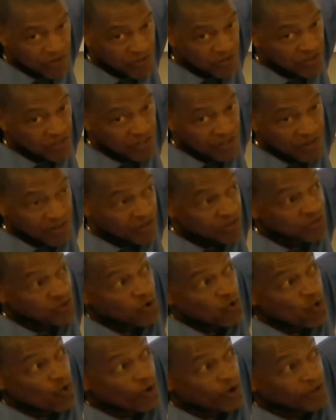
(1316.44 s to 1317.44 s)
because there's
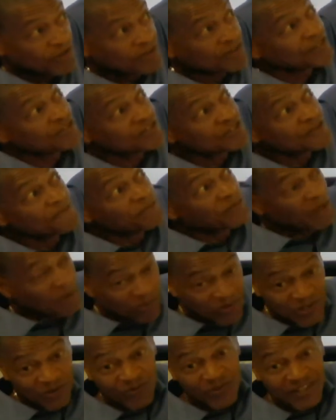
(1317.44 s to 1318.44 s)

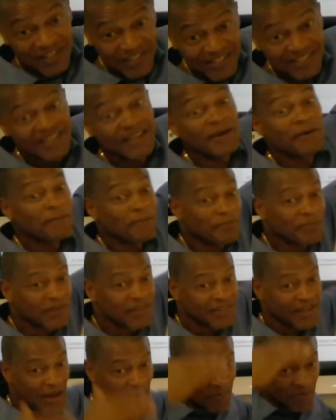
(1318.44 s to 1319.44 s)
chemicals that release then in
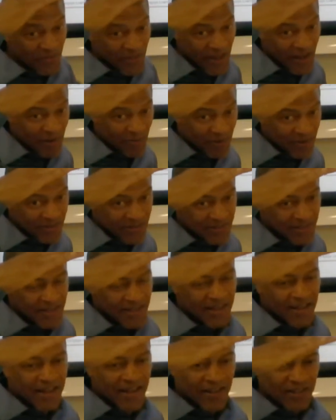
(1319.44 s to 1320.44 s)
the hypothalamus,
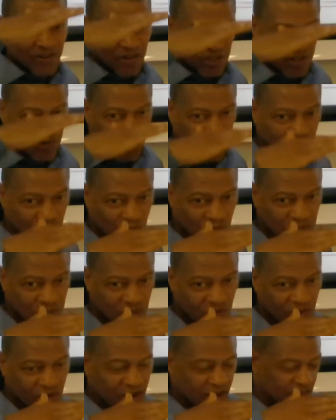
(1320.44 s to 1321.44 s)

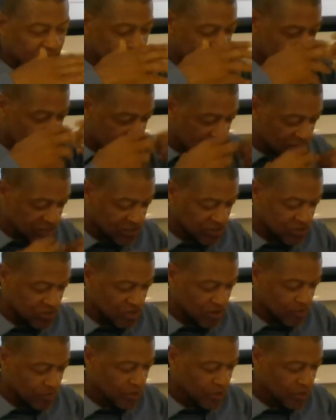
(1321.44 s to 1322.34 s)
pituitary, and then release into your